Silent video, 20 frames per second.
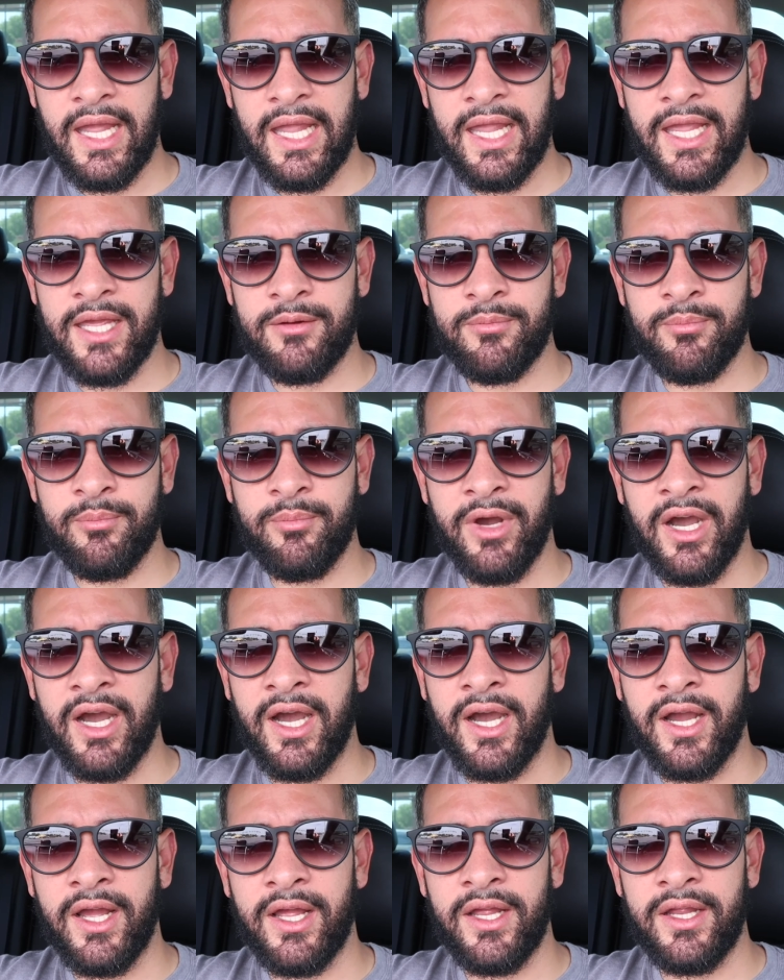and
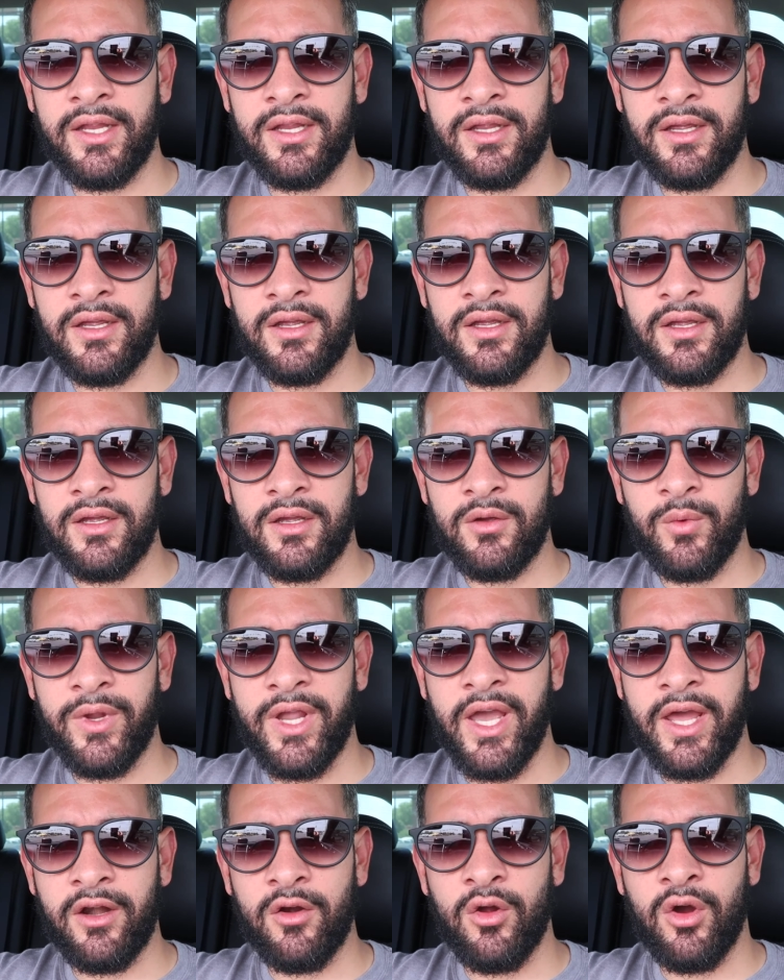we
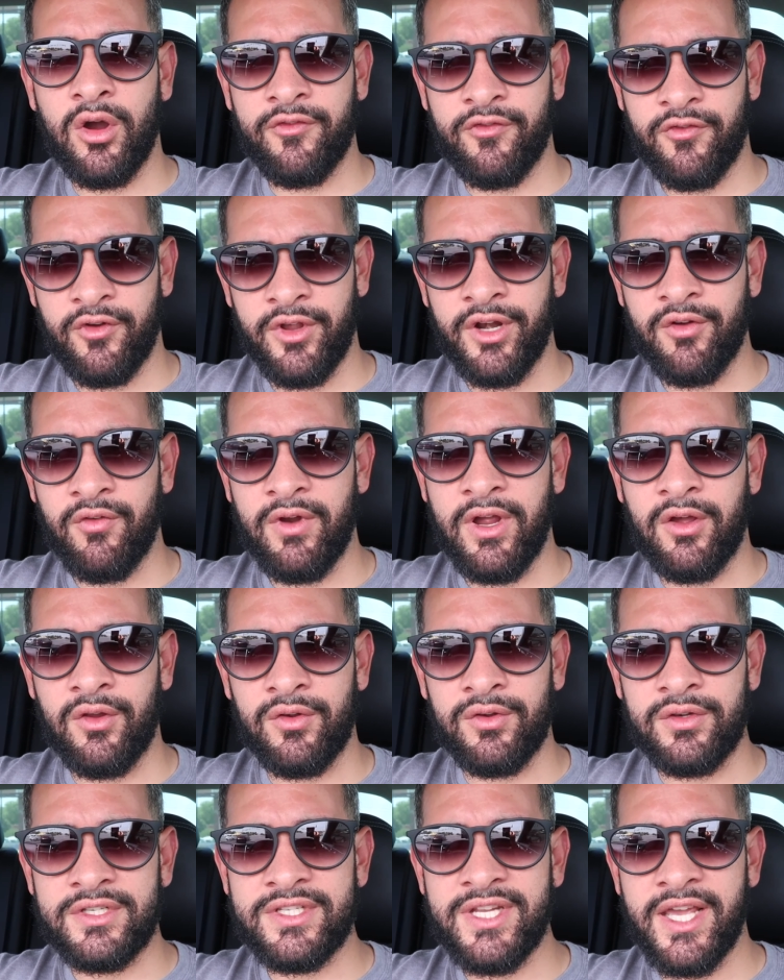got an offer in
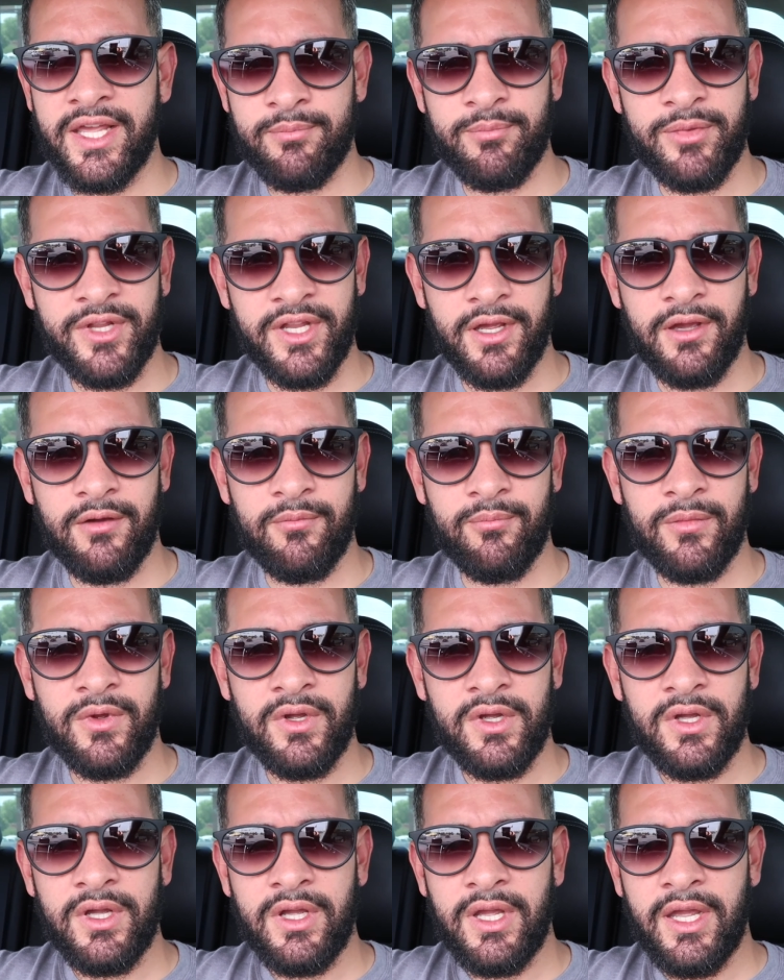around 10
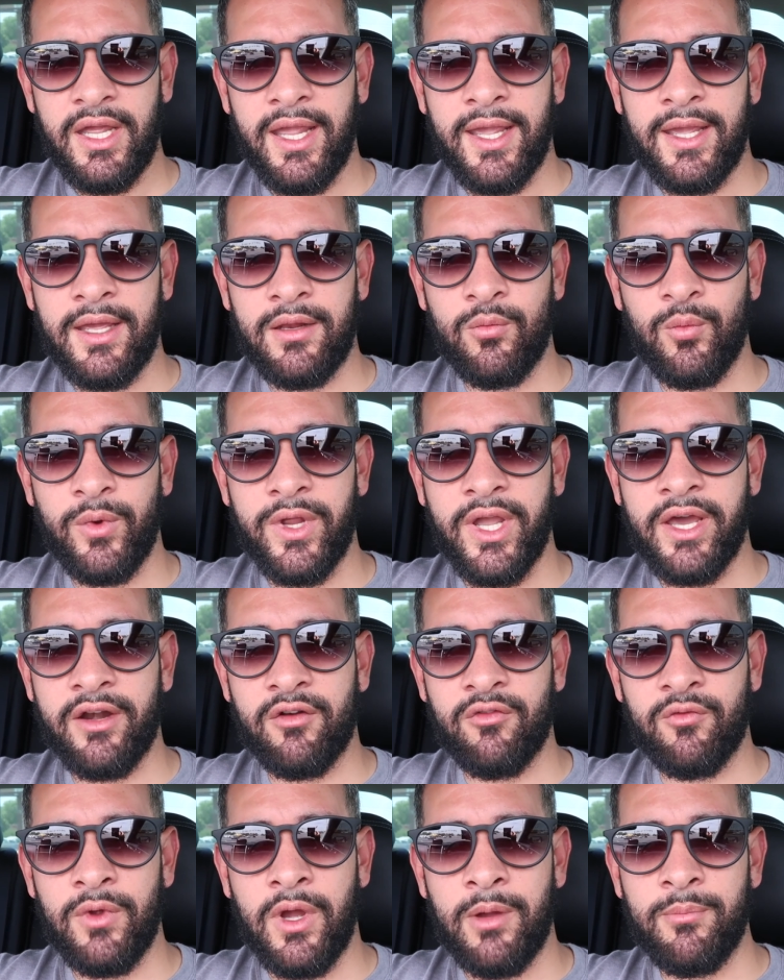p.m. and we got
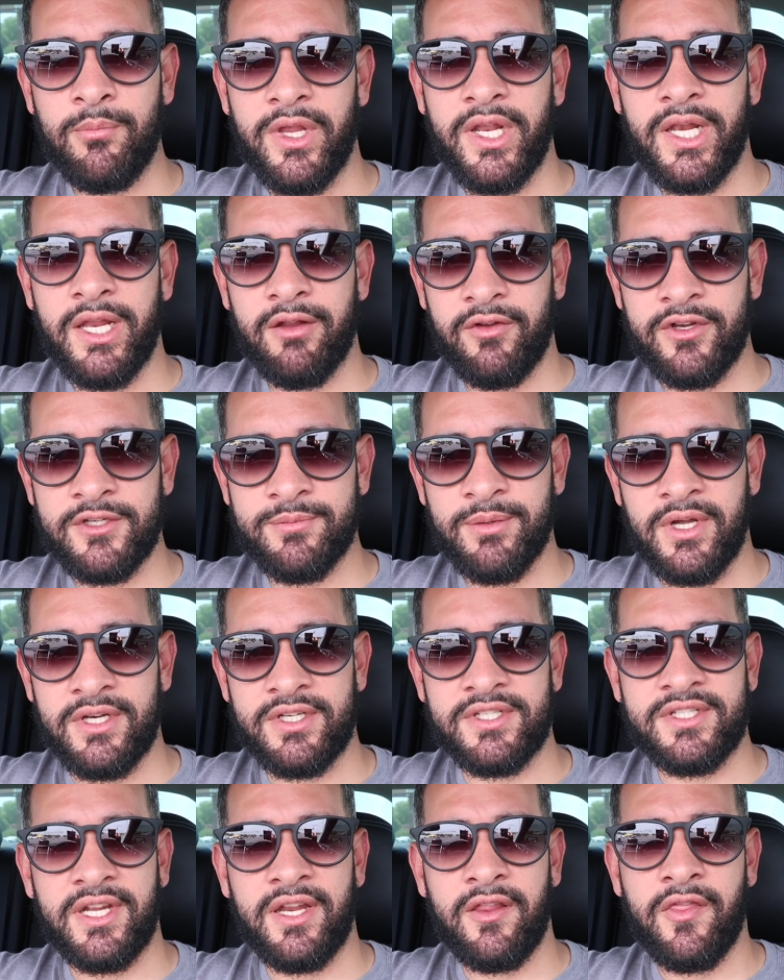an immediate
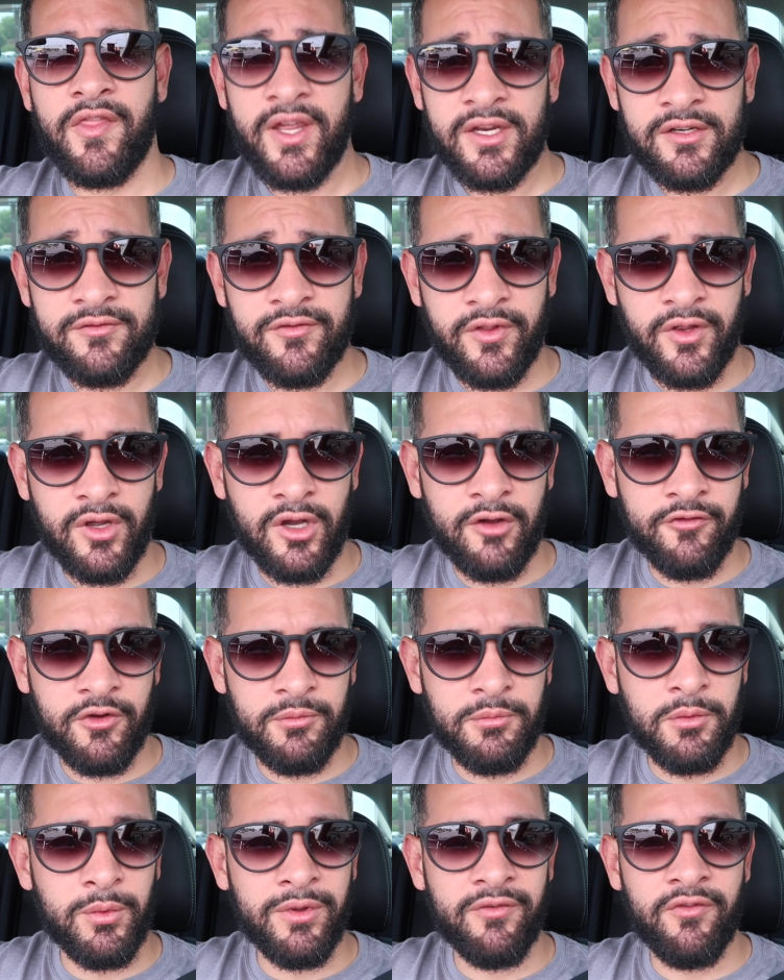response saying thanks for the offer,
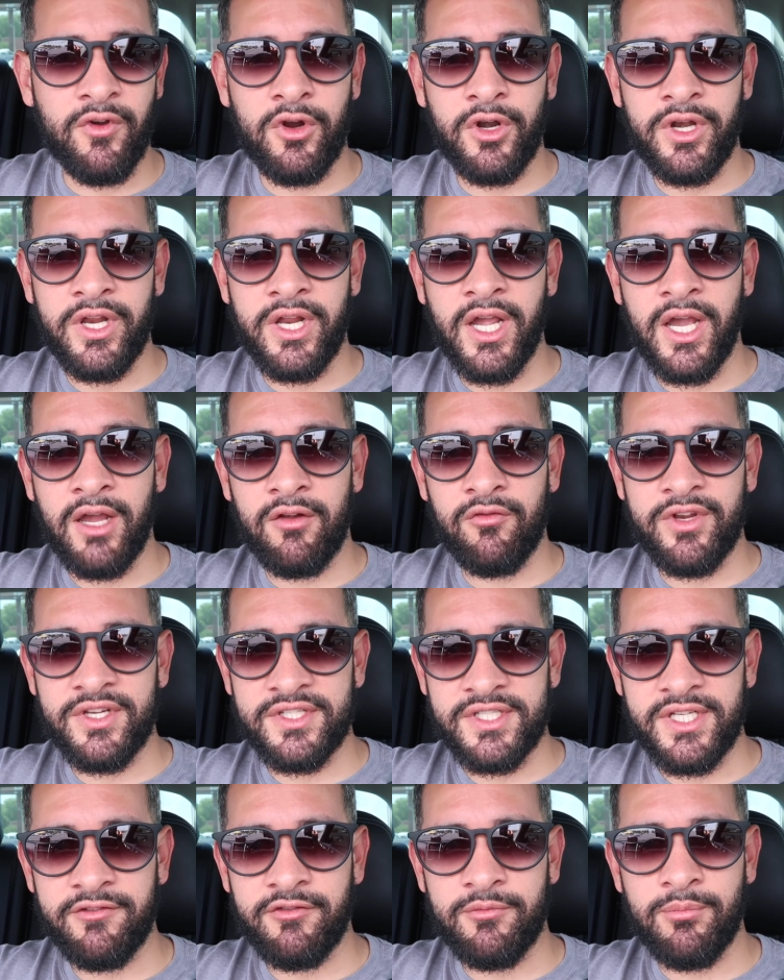but we've already
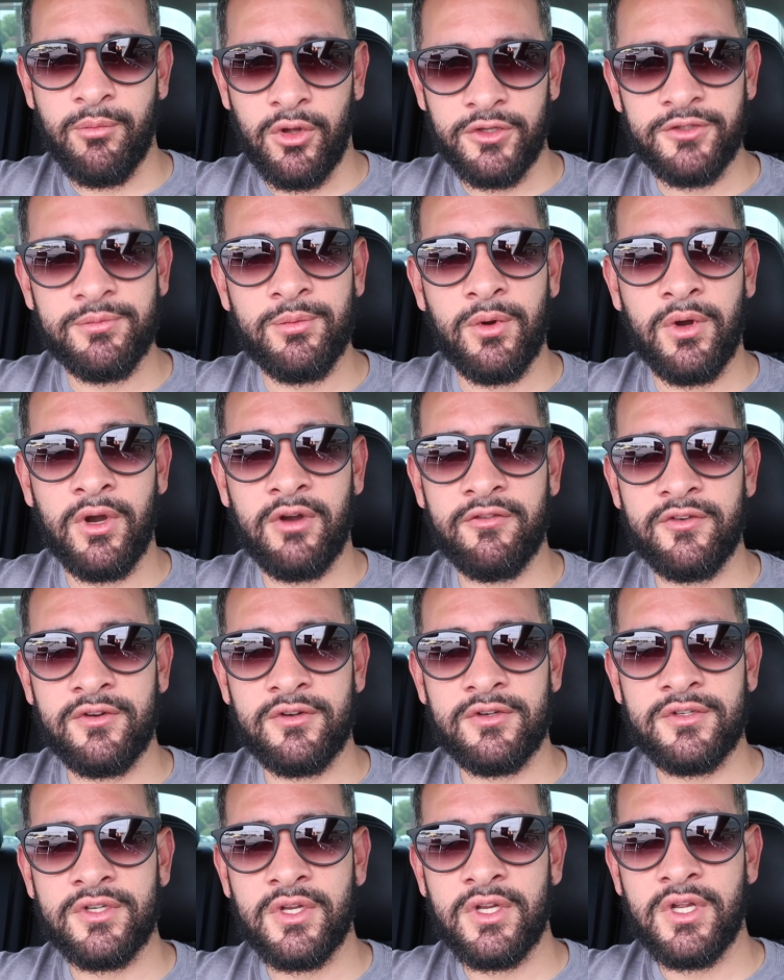received multiple
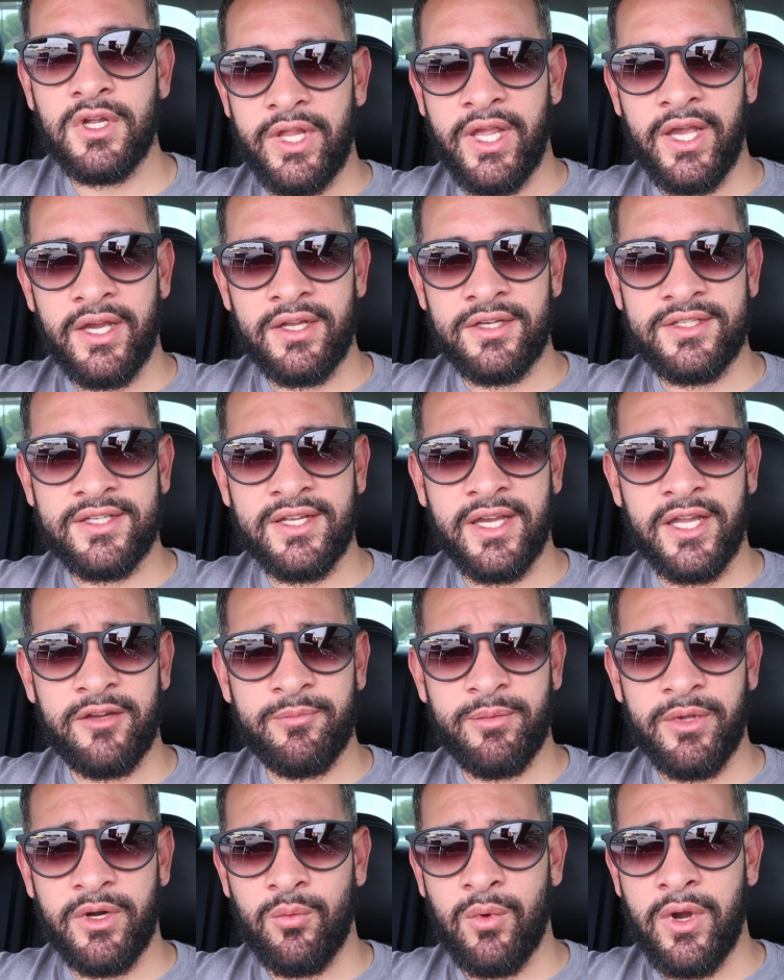offers. Yeah, it's kind of
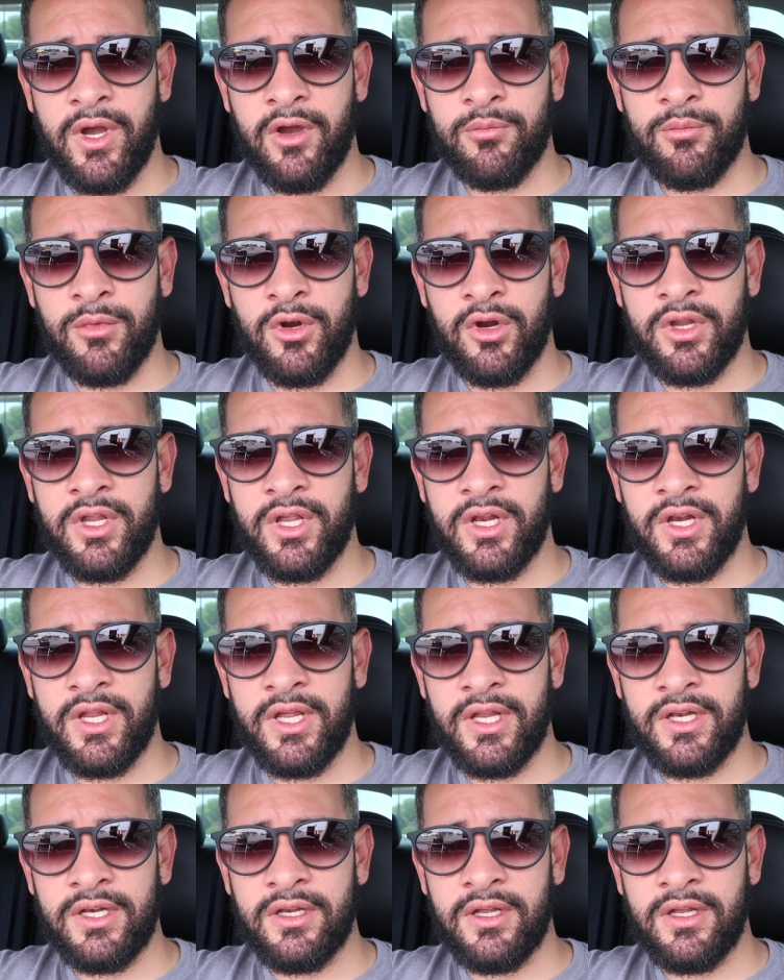been a wild market, and